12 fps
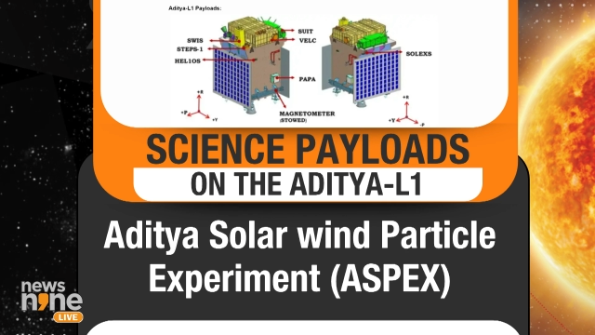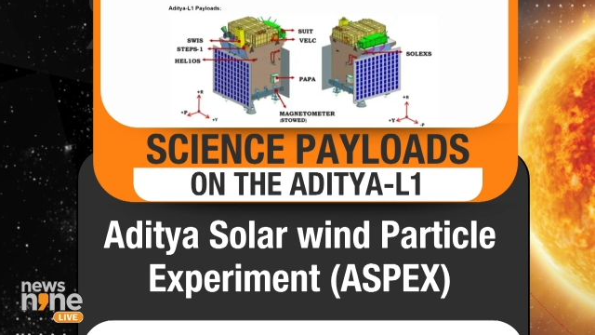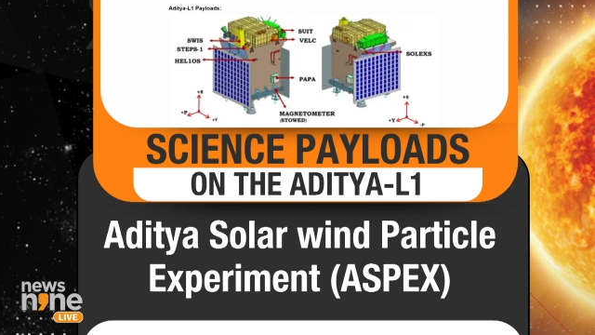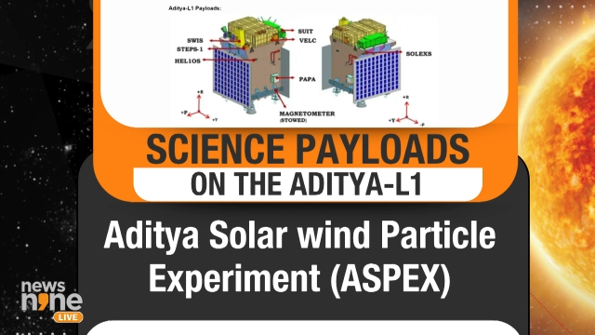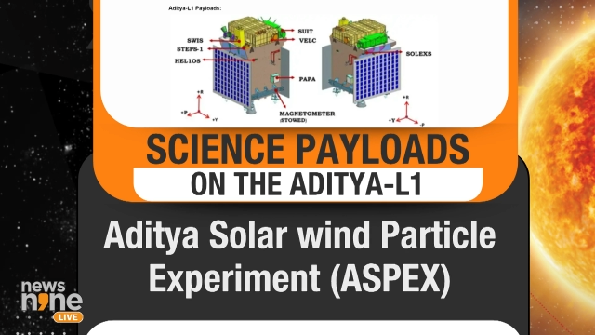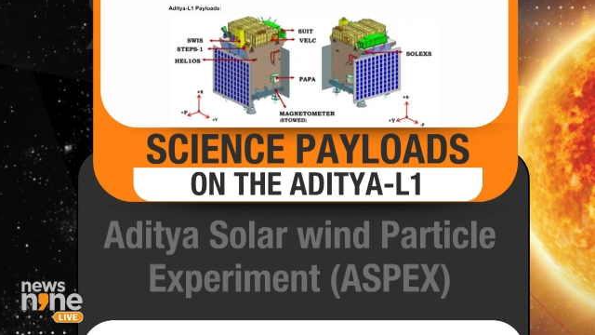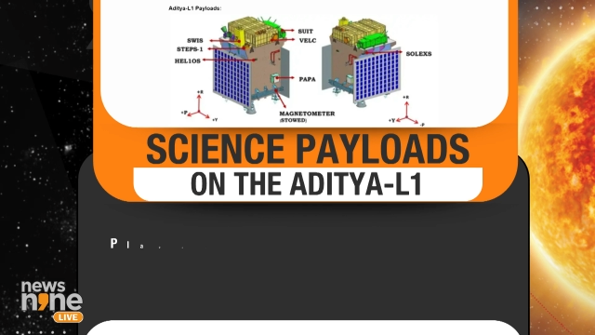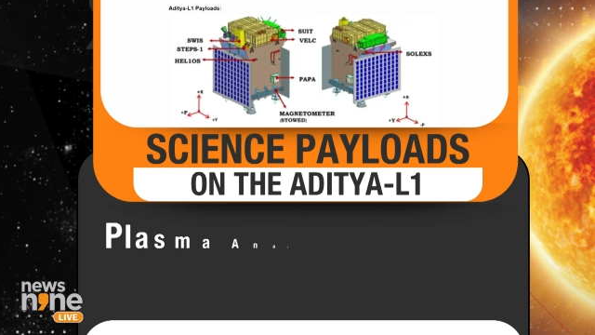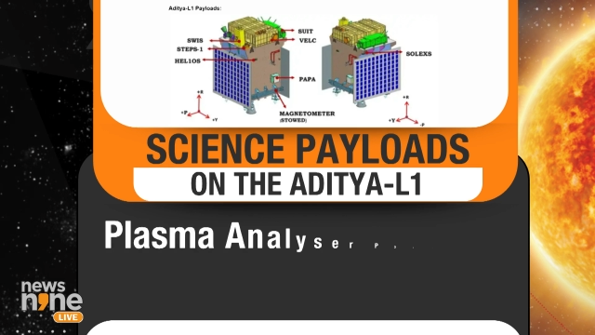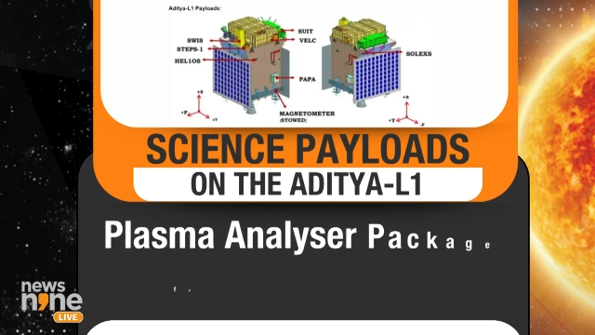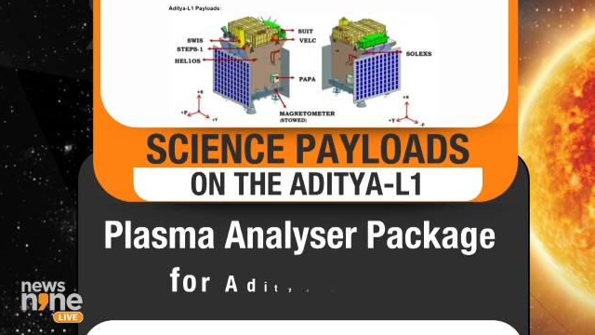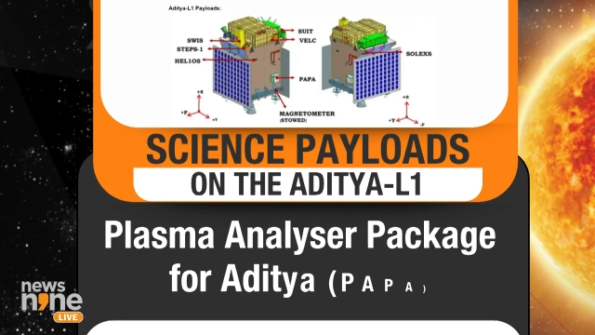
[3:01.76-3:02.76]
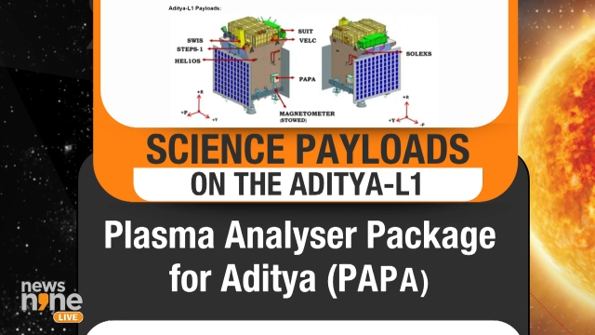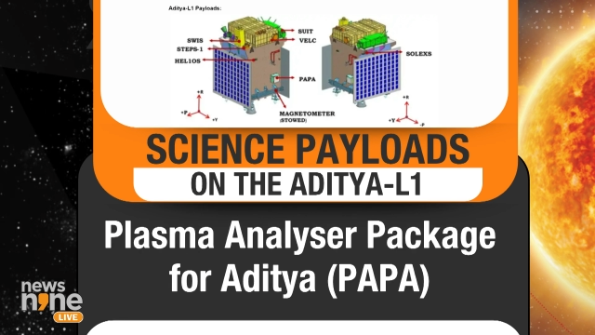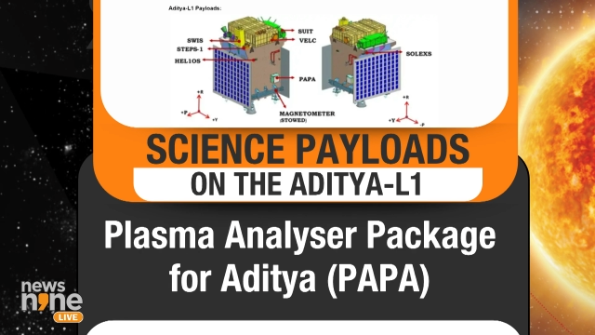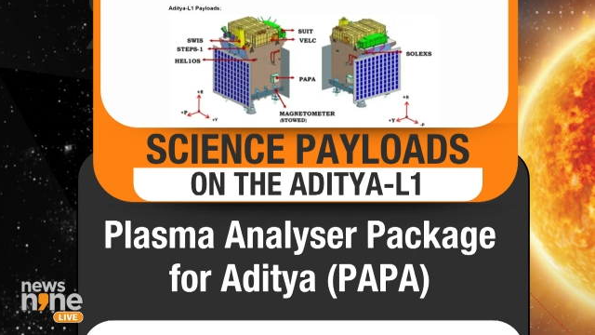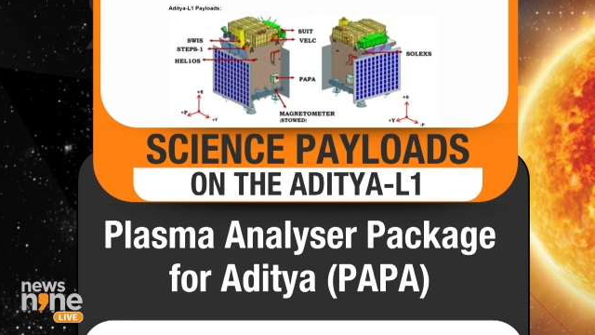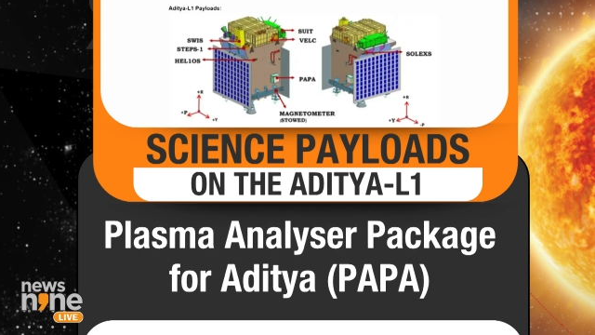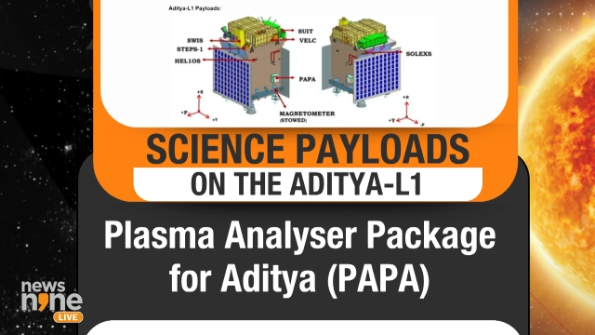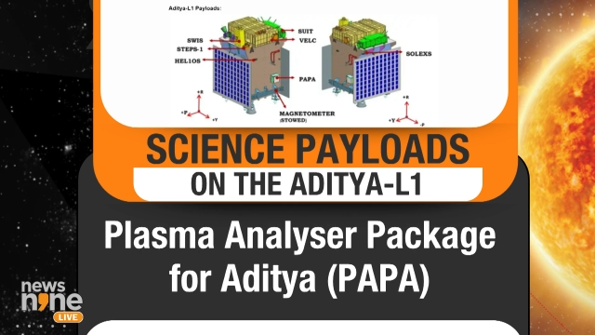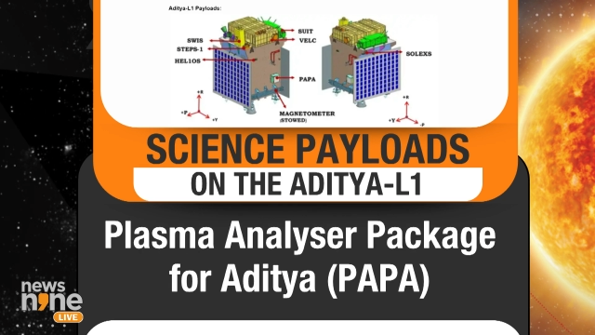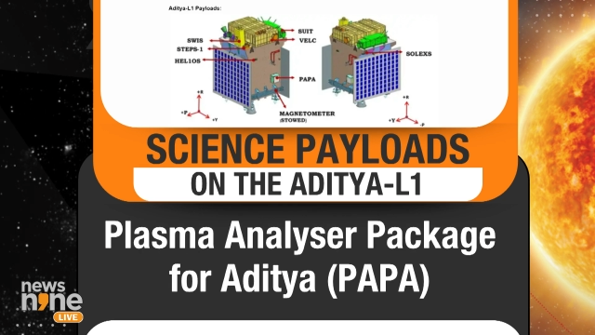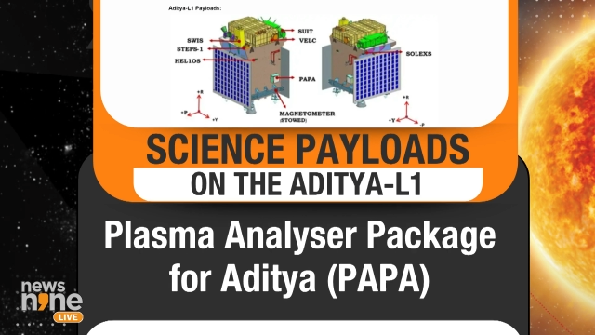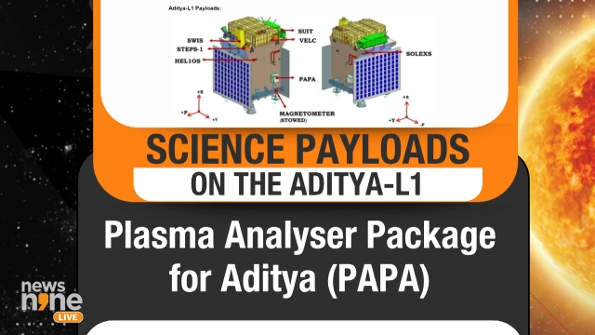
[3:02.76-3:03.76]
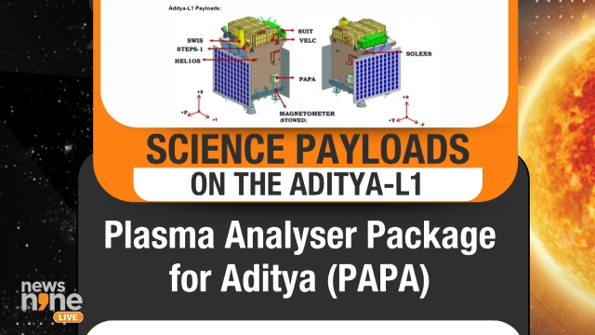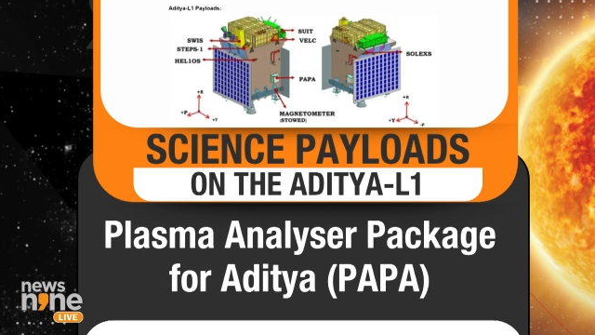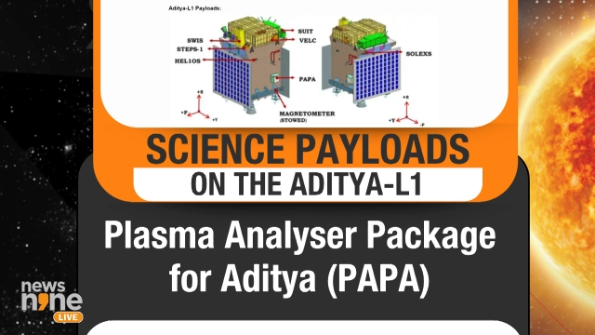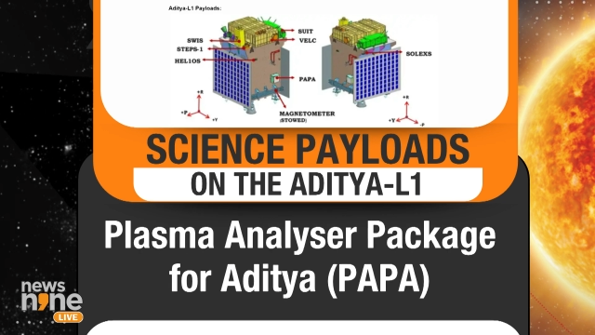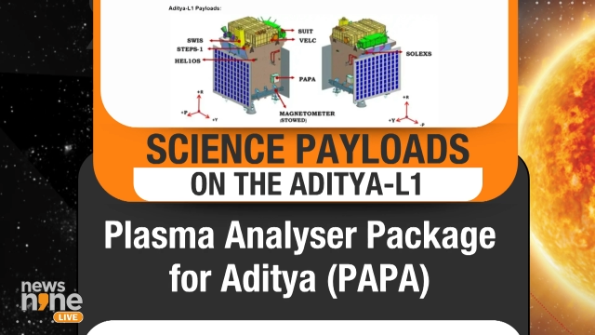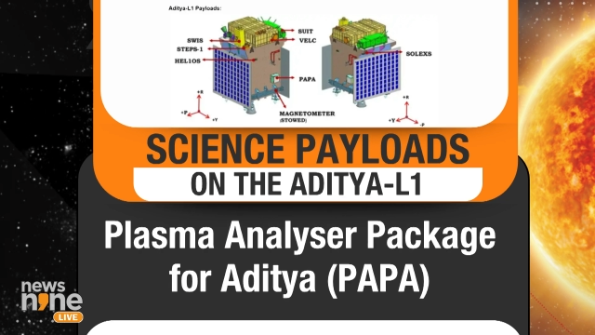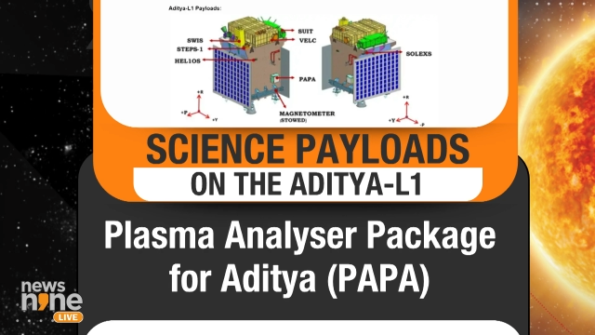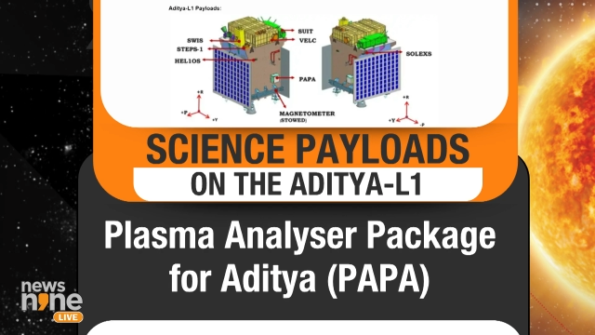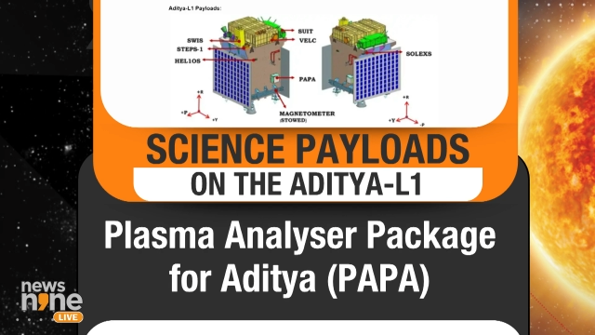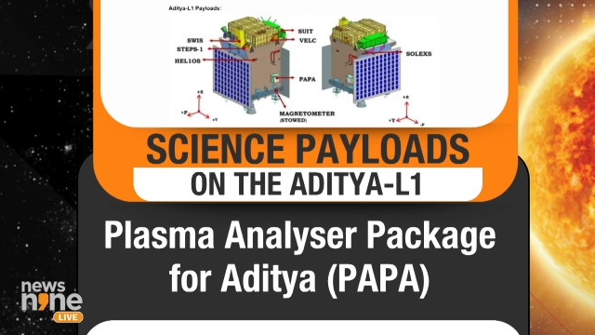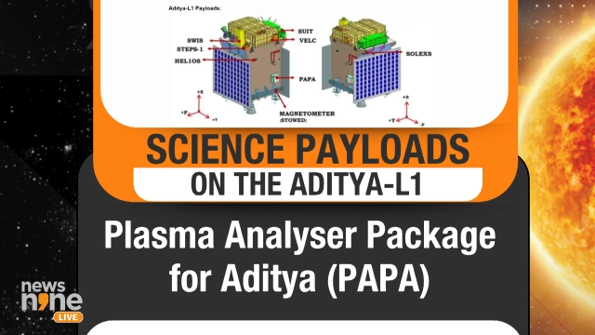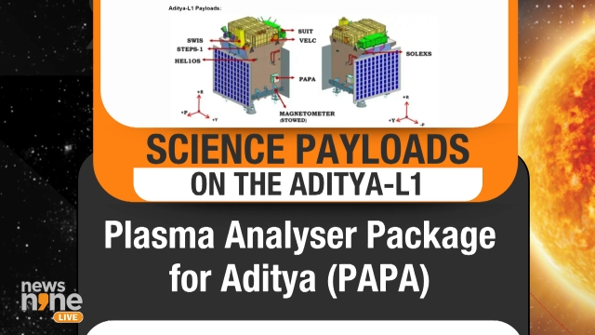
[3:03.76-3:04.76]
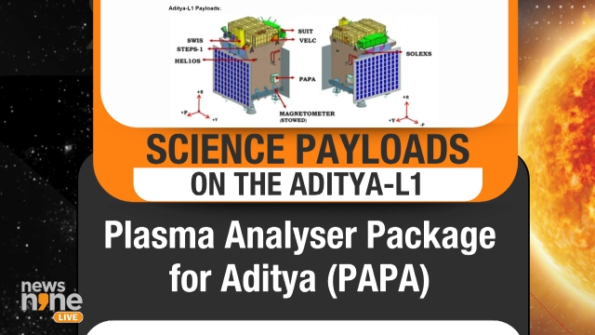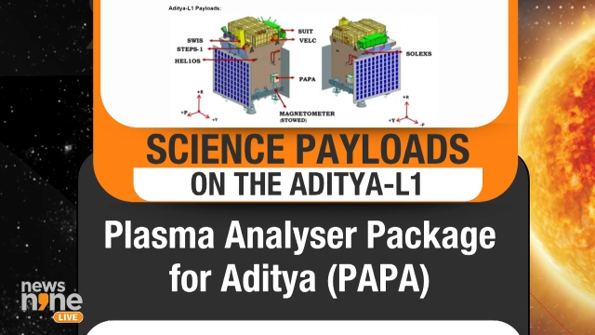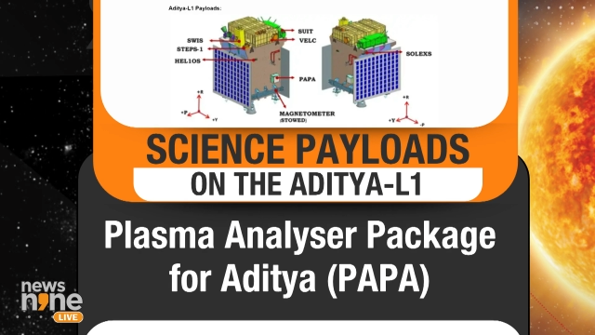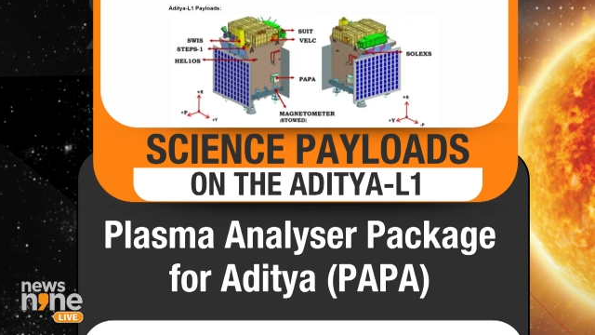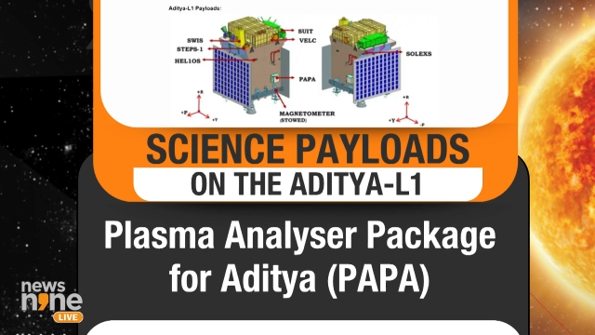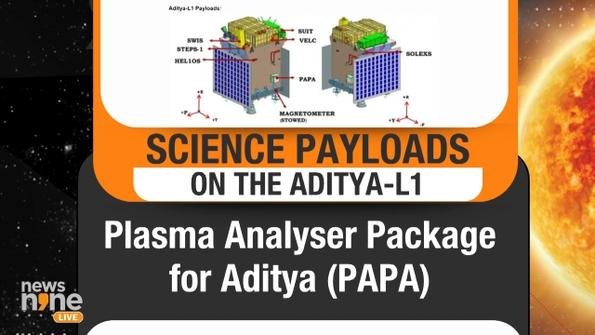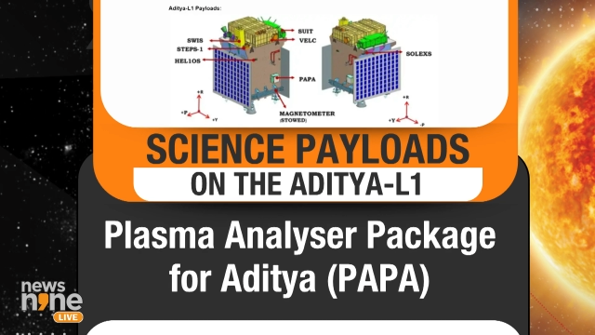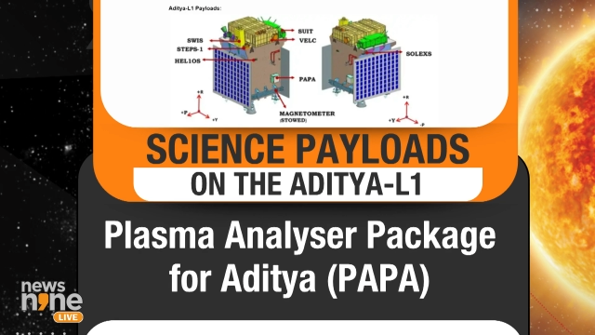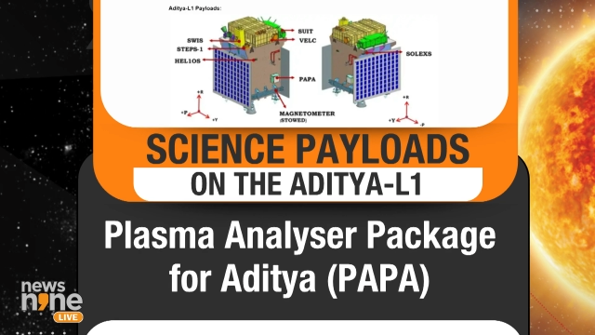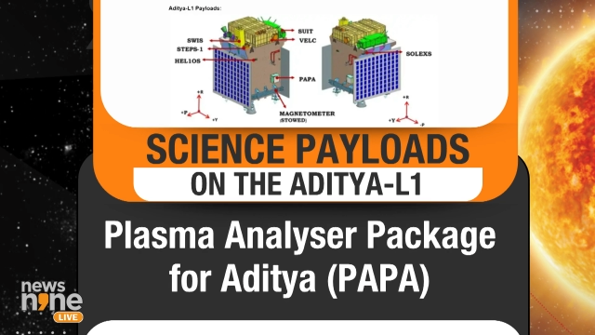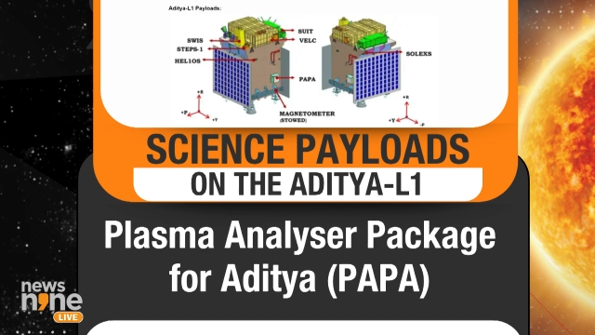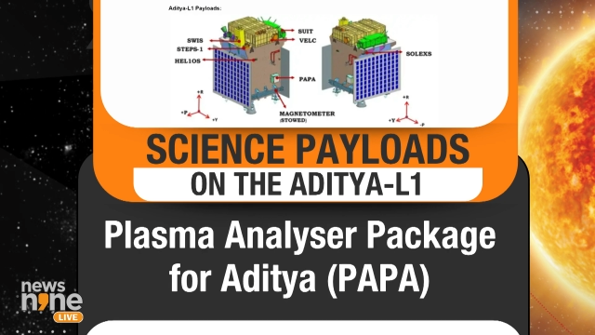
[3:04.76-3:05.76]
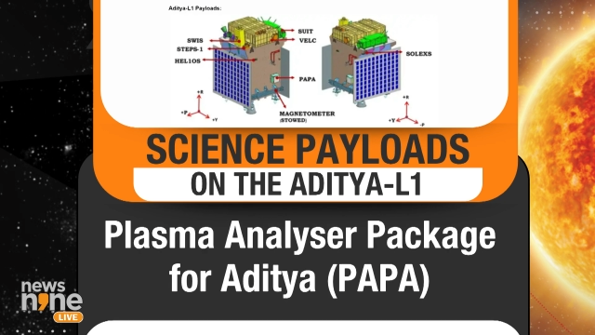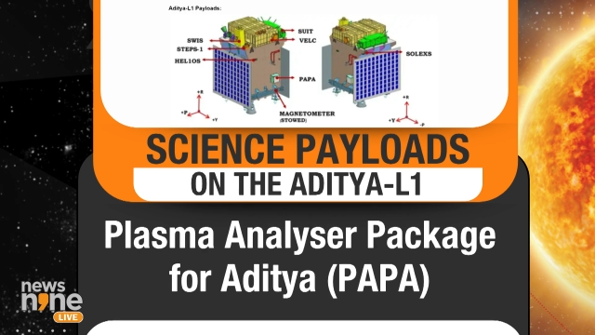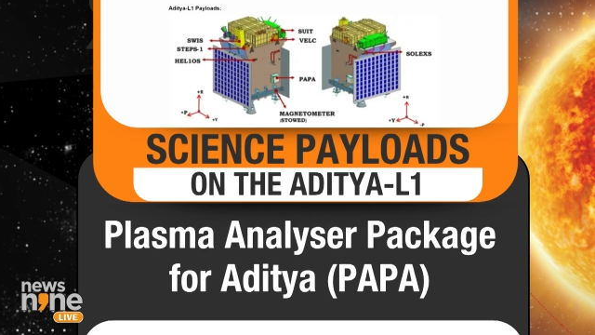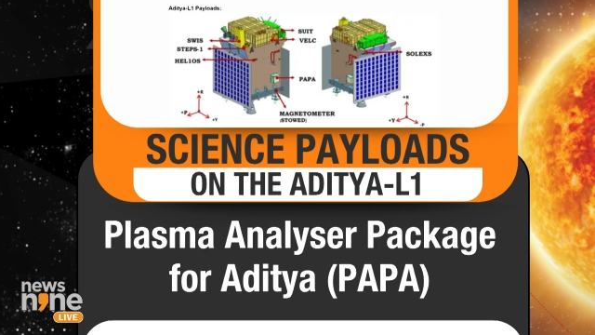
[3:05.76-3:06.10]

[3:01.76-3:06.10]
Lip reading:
No face is visible, so there are no lips to read.